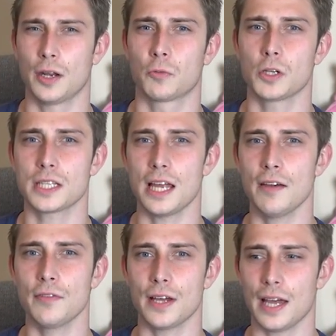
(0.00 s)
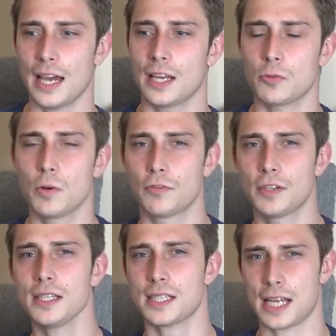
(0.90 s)
whatsoever. And with
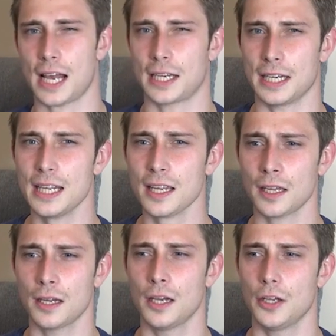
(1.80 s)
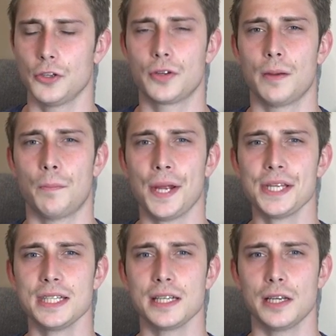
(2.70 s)
this technique you can
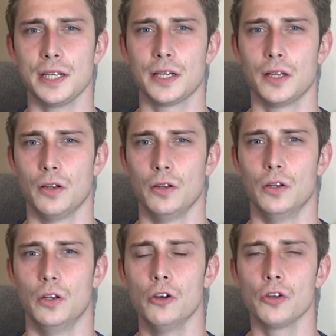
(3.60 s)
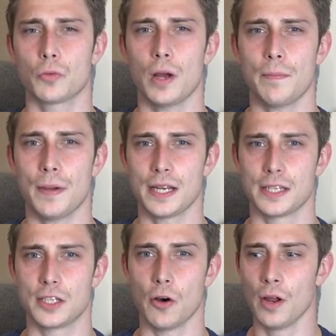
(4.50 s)
basically learn way better.
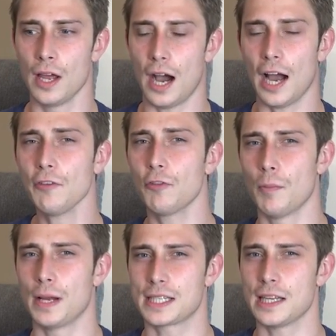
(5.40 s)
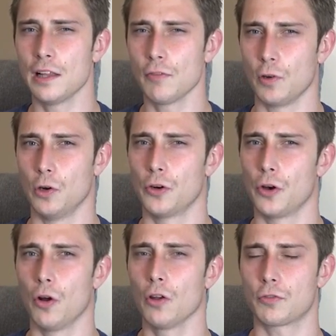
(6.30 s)
So I for myself learn
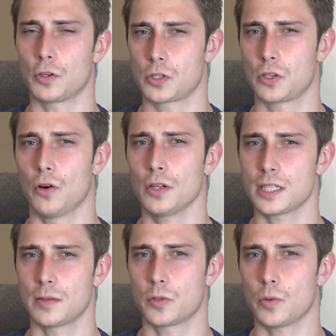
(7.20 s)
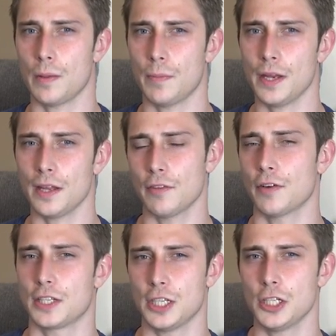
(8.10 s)
all of those concepts way better if
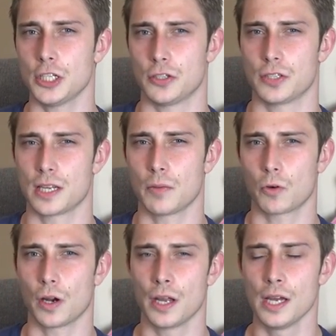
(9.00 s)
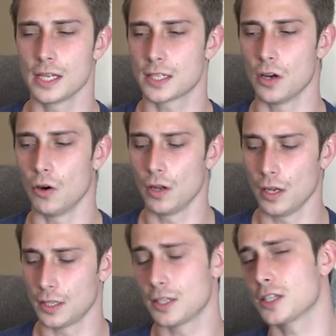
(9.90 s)
I teach it to someone. So
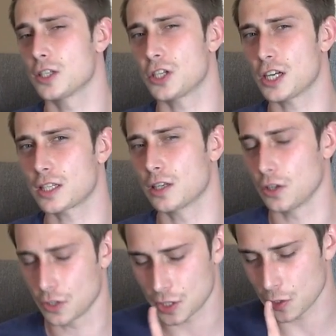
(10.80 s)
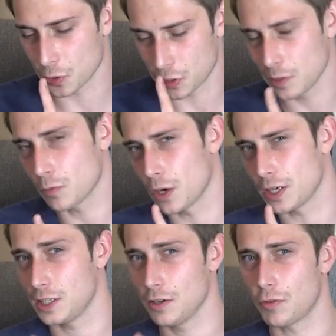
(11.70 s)
this is just a little secret tip
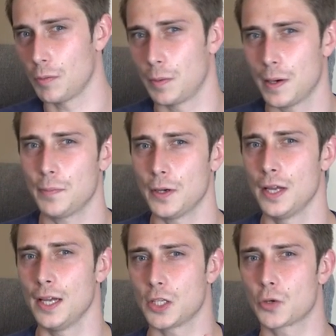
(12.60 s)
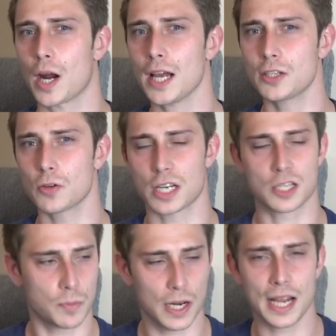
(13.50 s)
right here from the Papa. Try to
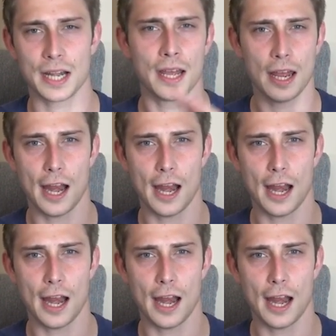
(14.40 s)
explain